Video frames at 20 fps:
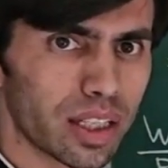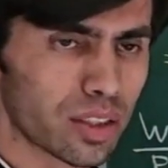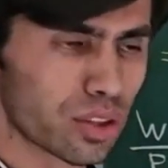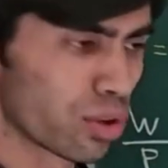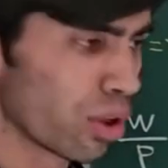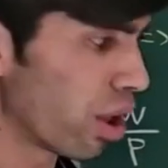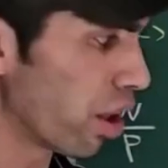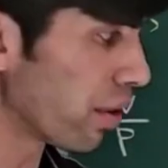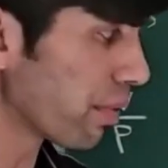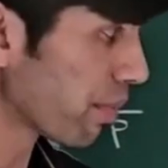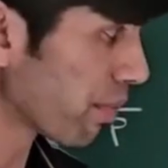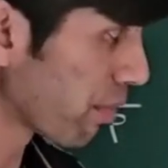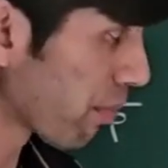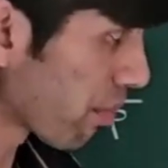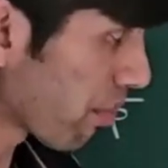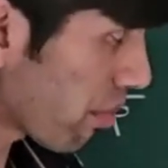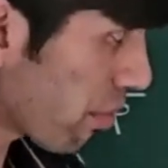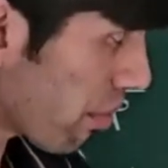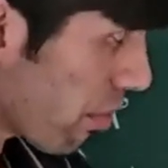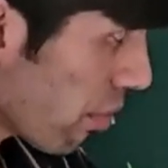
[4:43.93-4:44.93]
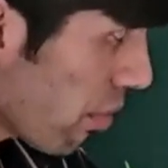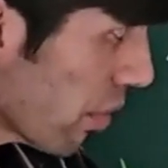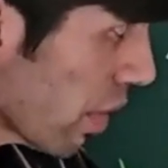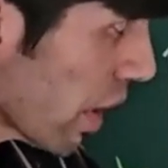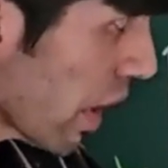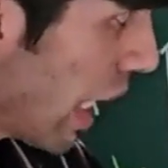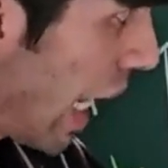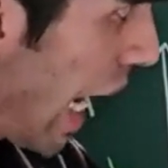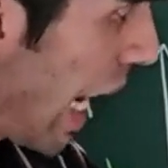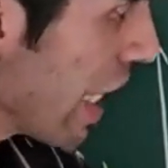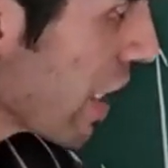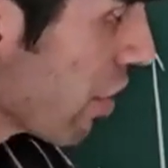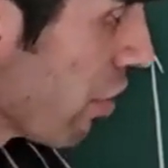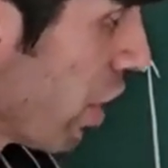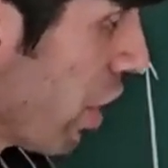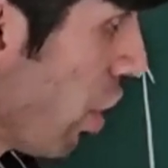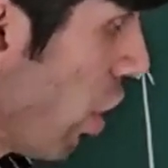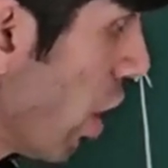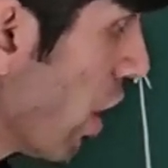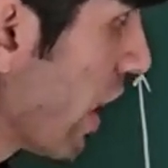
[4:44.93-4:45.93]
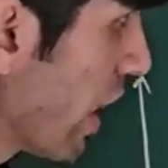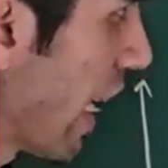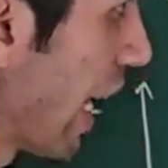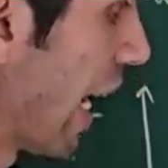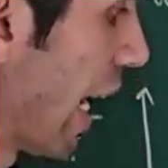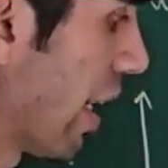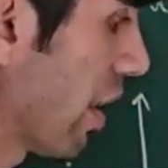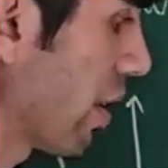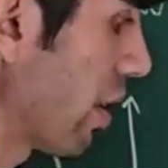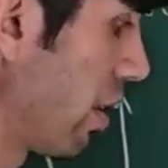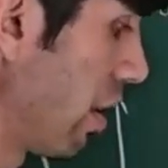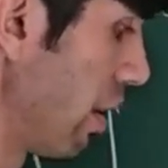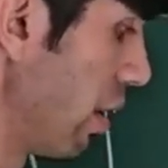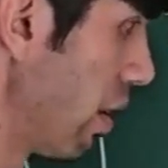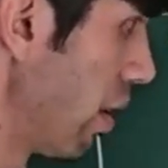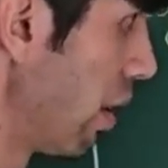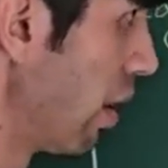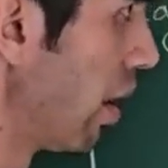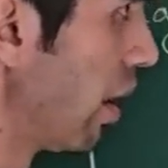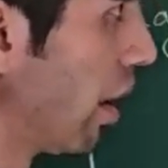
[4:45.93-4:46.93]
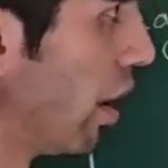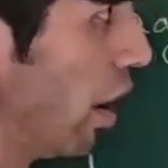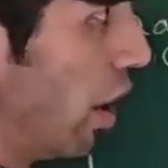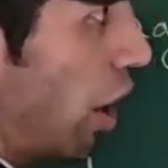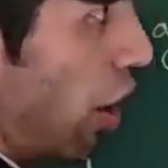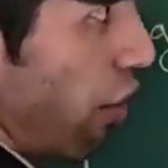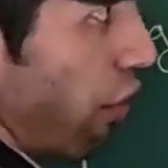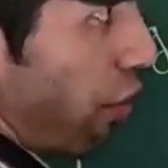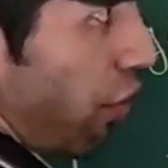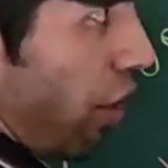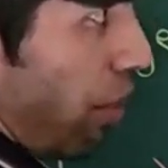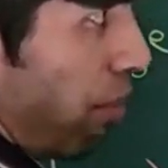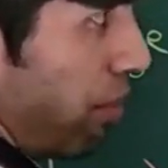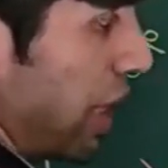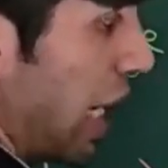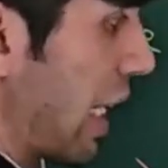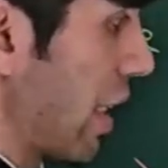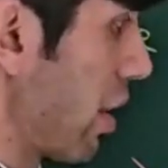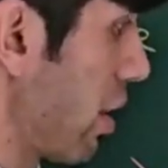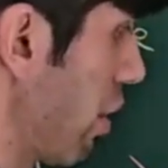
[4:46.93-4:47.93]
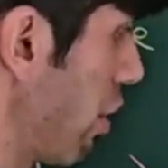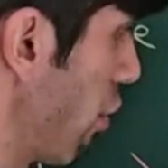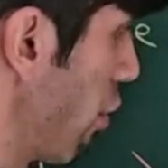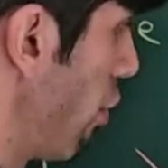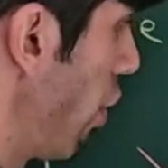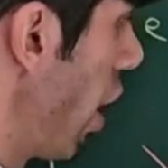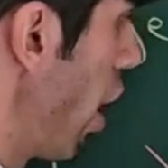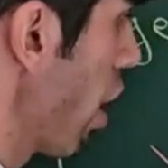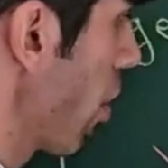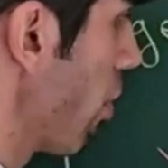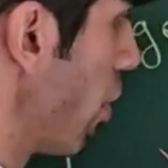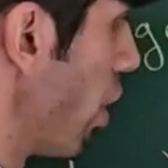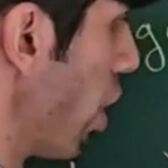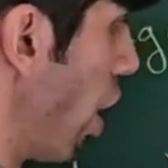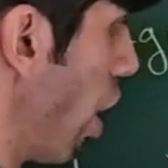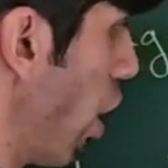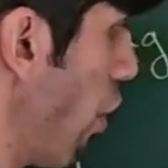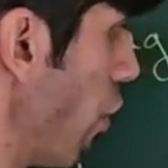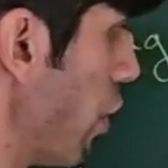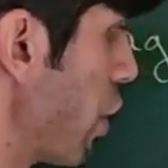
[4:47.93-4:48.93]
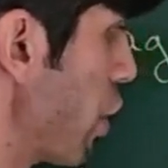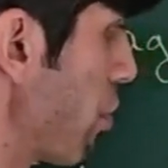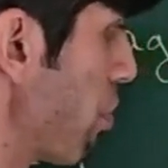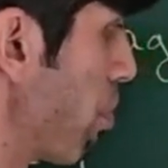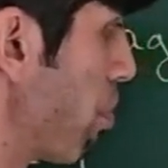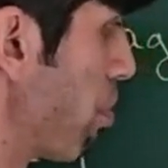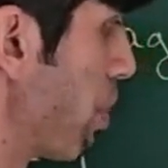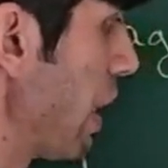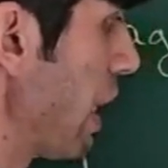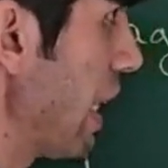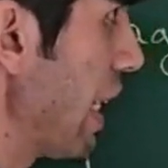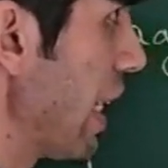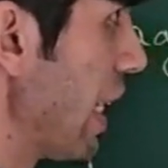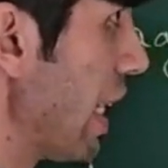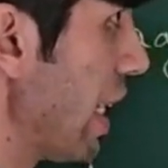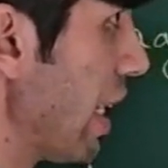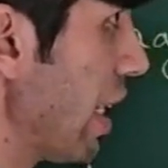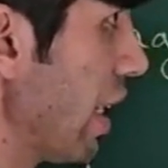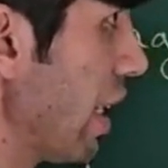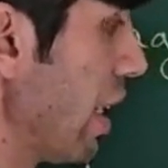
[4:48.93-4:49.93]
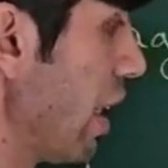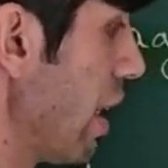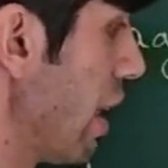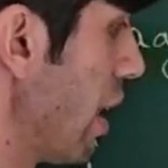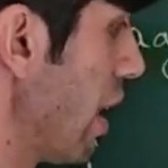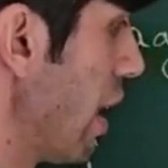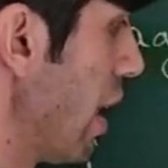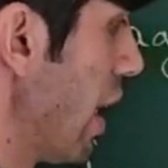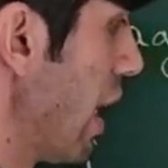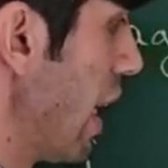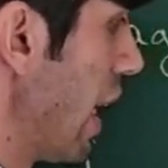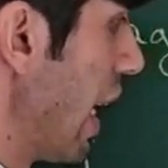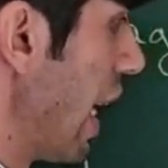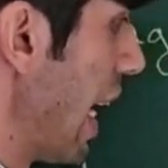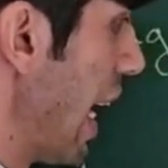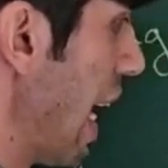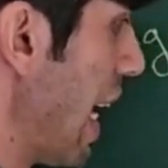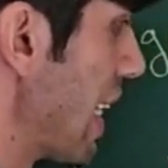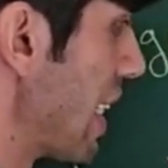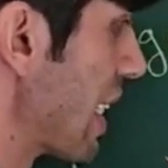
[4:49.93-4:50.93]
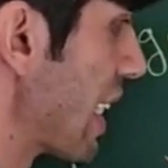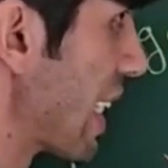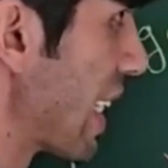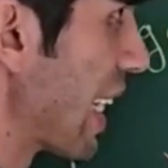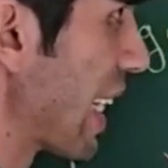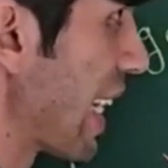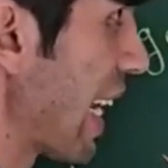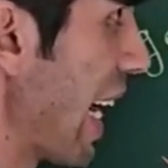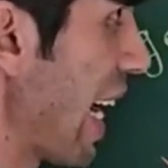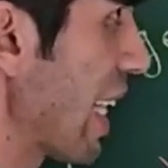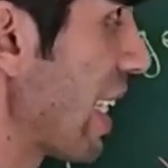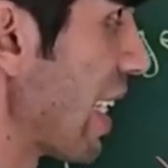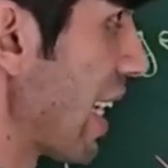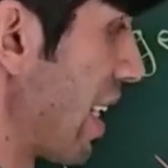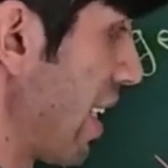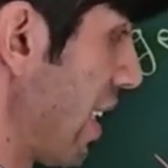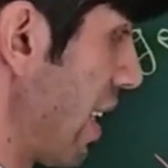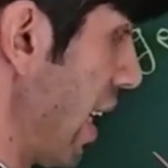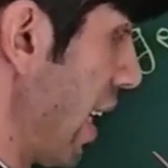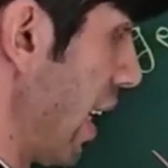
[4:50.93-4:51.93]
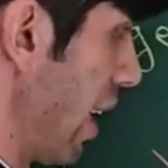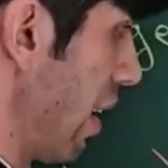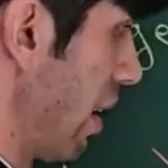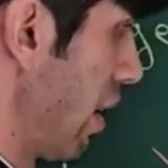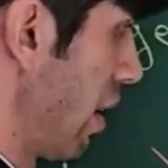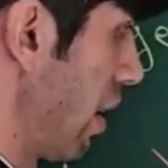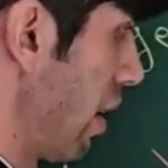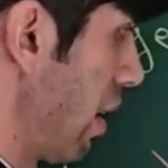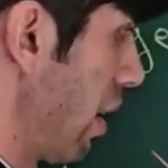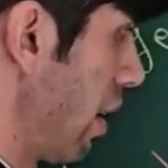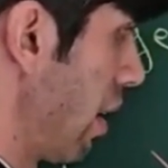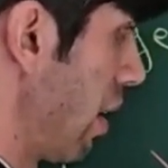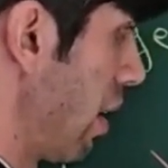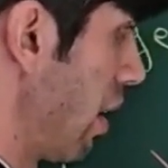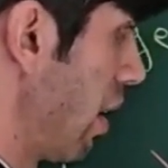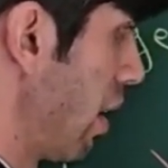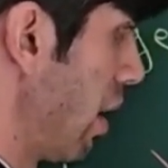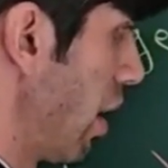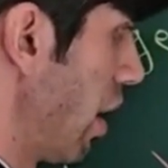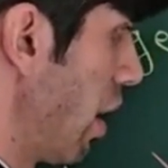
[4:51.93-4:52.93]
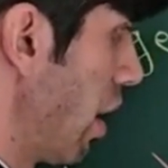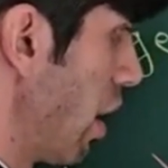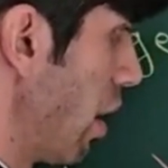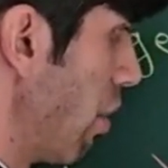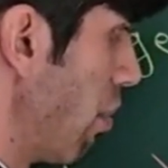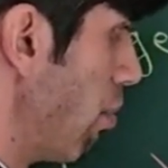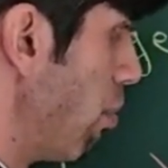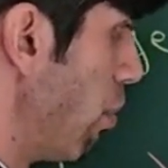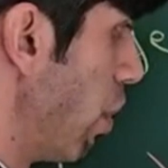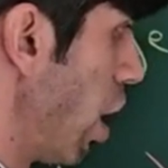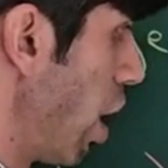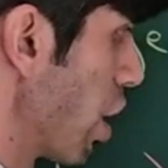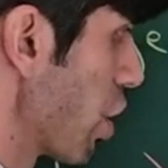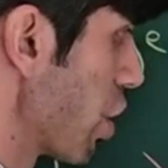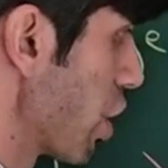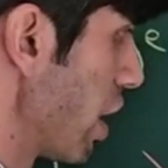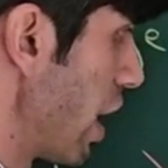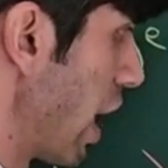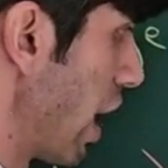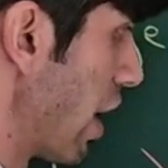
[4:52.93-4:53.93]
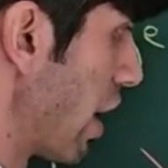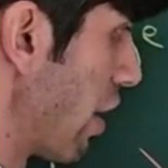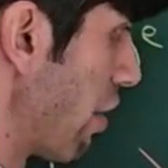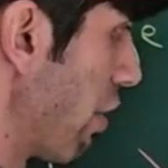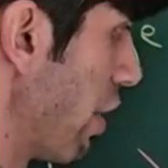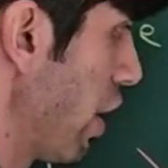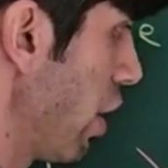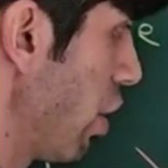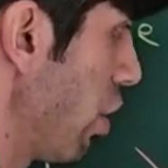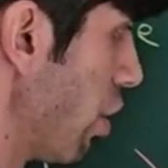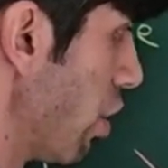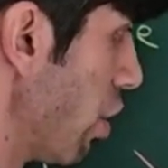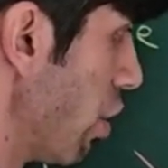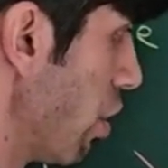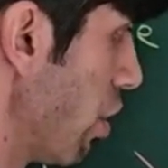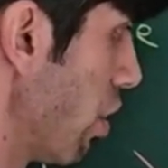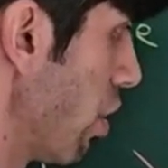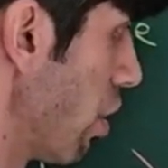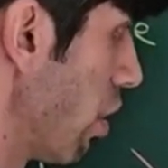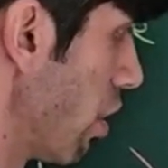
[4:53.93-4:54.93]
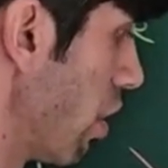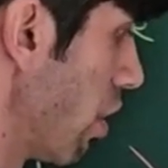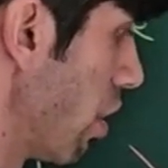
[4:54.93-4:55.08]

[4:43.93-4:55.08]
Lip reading: So as we know that from that formula, which P is greater than marginal revenue,